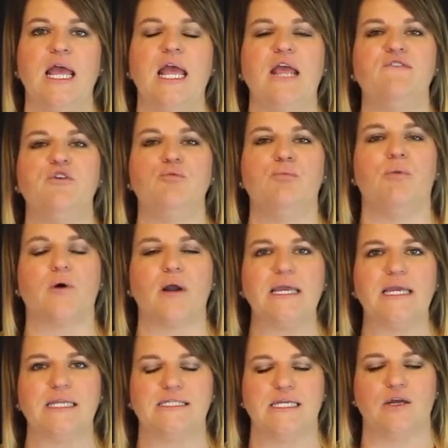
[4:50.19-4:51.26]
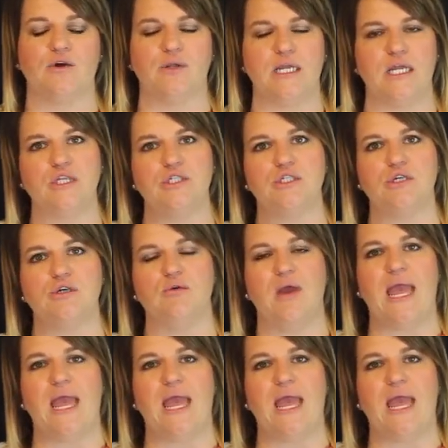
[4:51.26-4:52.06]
If you break it down into